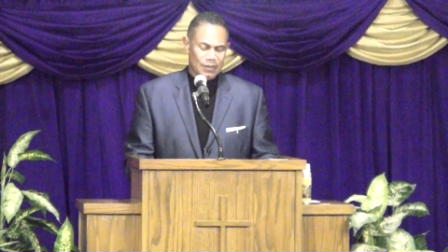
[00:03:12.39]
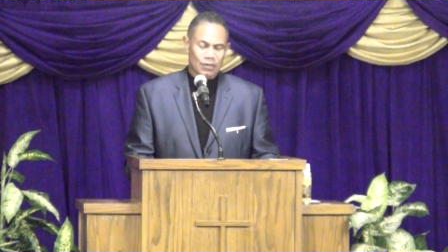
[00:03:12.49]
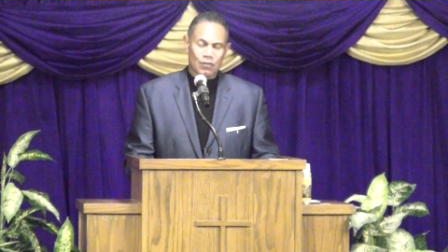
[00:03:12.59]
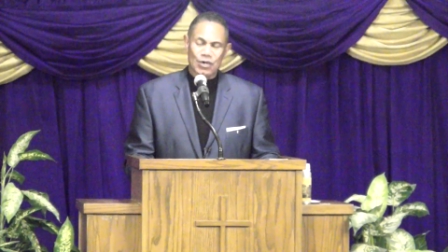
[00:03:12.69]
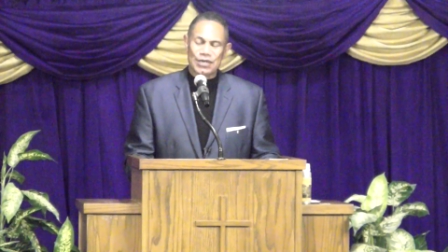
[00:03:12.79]

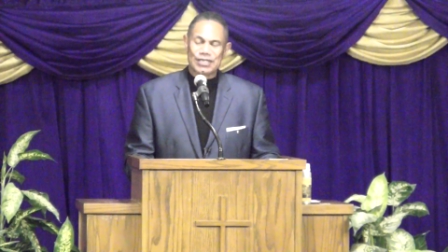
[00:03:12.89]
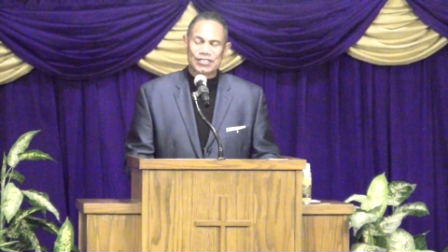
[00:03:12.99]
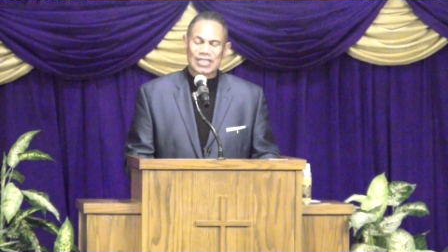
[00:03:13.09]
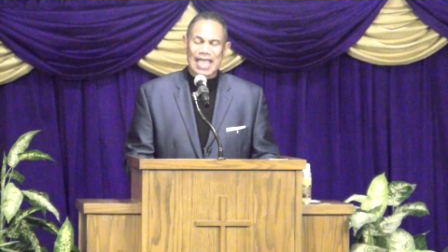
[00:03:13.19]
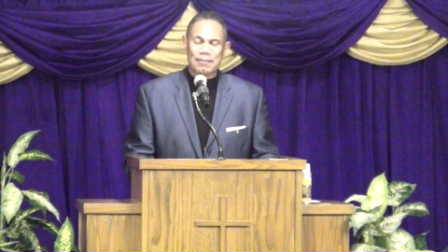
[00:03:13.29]
The word
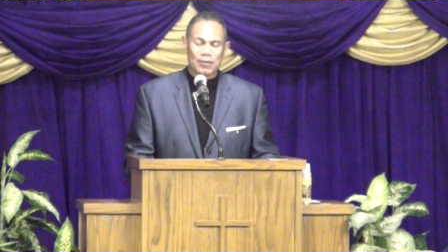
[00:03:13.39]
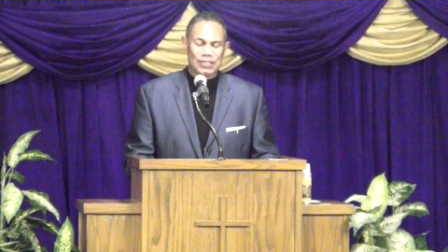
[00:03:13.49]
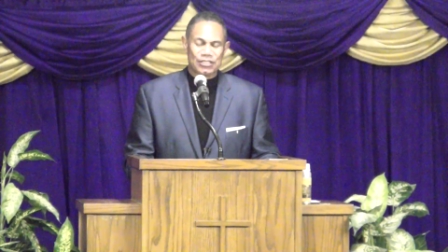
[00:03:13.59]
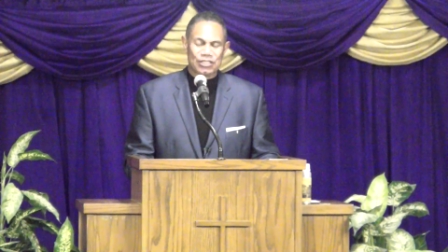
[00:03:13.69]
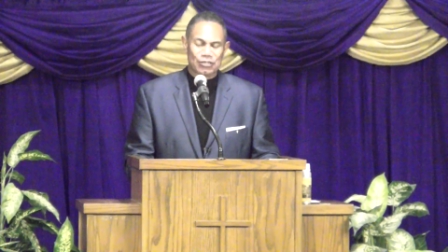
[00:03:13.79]
disciple
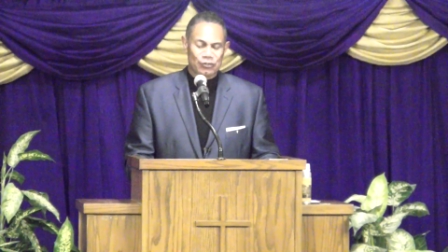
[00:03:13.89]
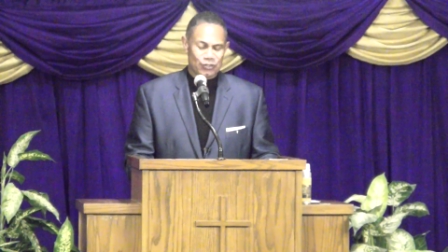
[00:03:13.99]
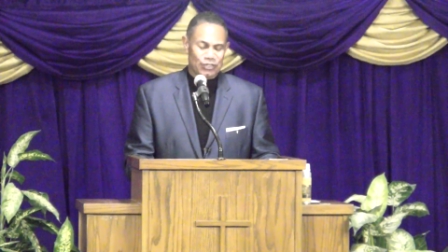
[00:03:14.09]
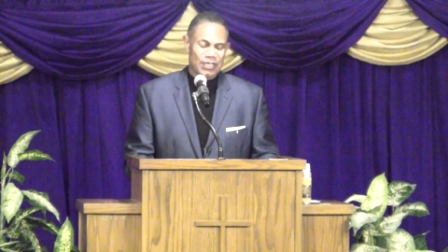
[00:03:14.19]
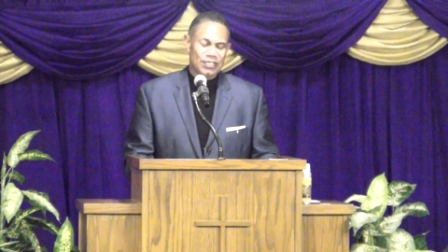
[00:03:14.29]
is
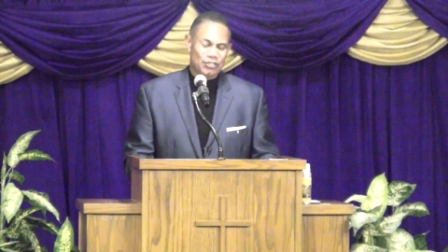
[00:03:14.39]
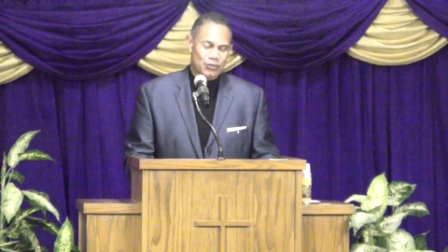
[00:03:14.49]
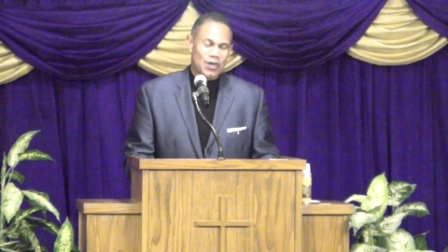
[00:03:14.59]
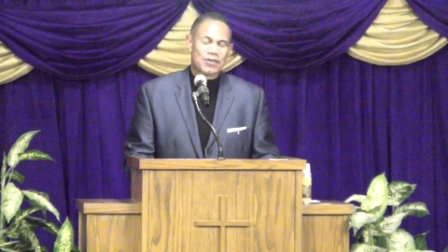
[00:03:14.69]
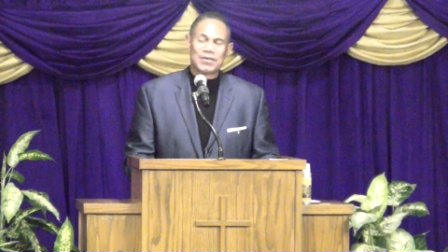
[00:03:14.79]
used
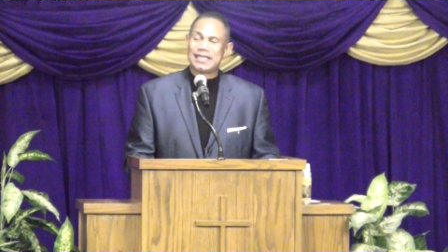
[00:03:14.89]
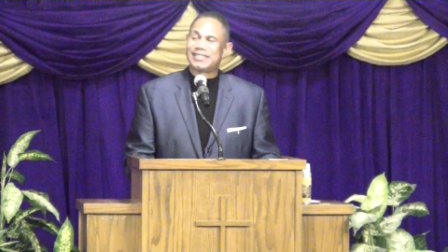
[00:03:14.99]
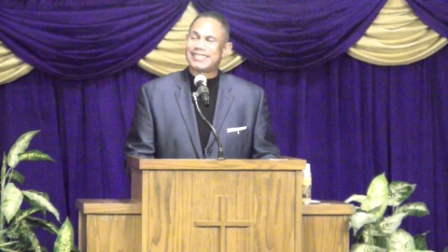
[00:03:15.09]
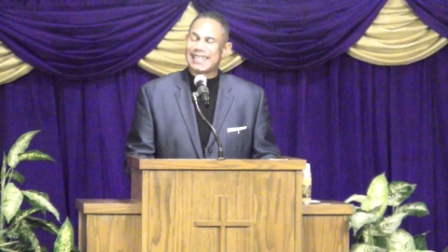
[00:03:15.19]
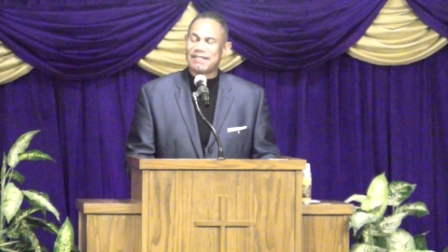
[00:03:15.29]

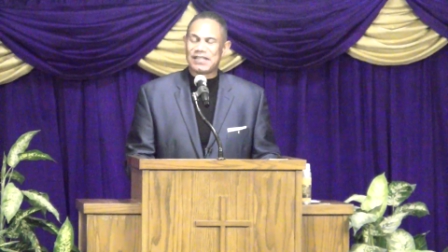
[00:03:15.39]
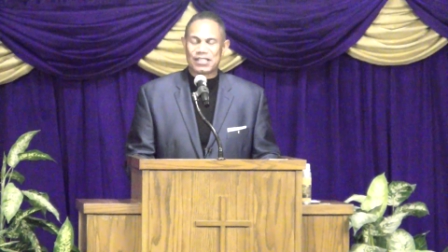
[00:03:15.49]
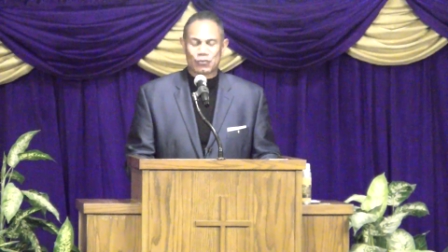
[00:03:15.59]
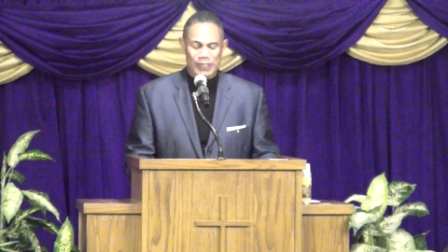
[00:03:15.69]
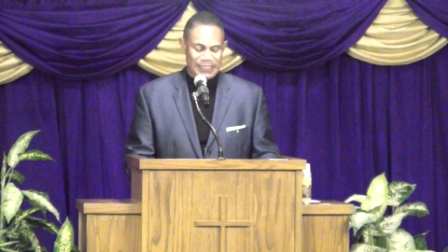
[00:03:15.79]

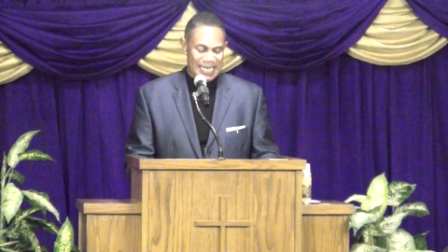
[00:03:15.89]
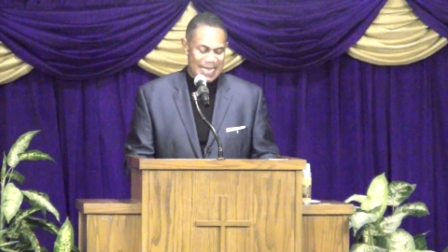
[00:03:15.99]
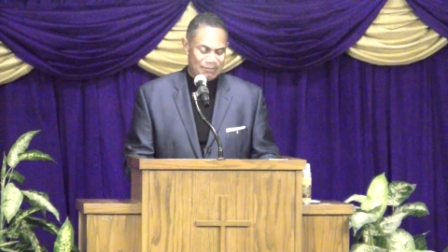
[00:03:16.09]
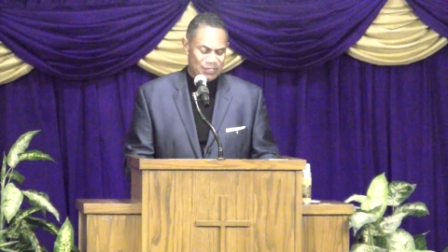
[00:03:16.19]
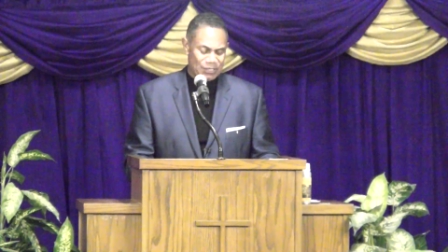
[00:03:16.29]
273
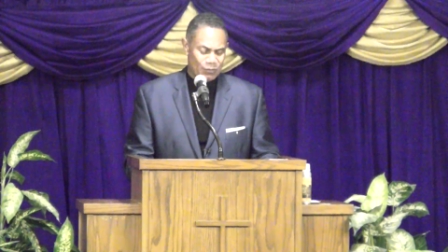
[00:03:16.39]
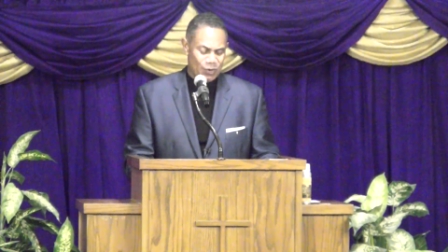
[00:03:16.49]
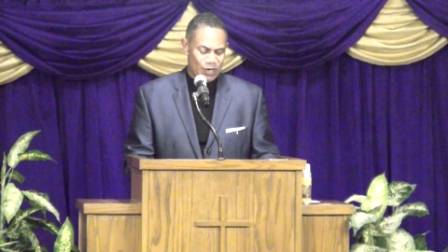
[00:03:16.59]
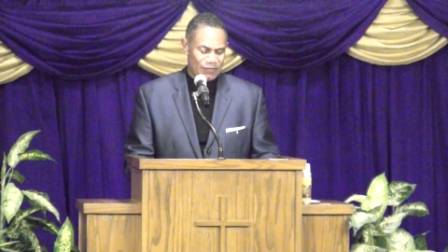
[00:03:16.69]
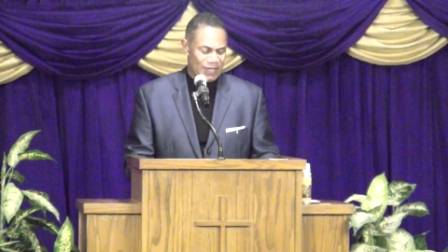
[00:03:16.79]
times in the
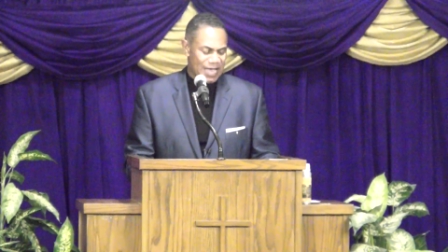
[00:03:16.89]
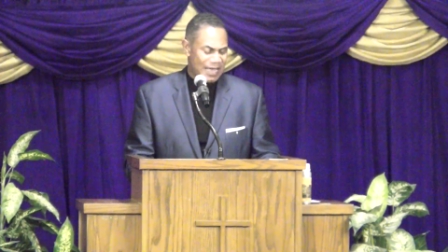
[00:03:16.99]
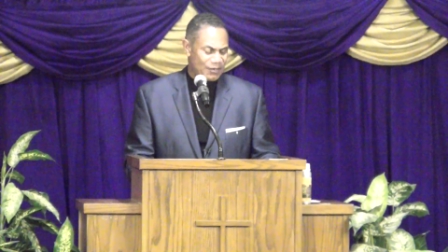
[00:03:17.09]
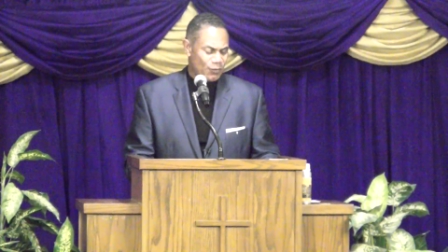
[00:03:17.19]
Word of God.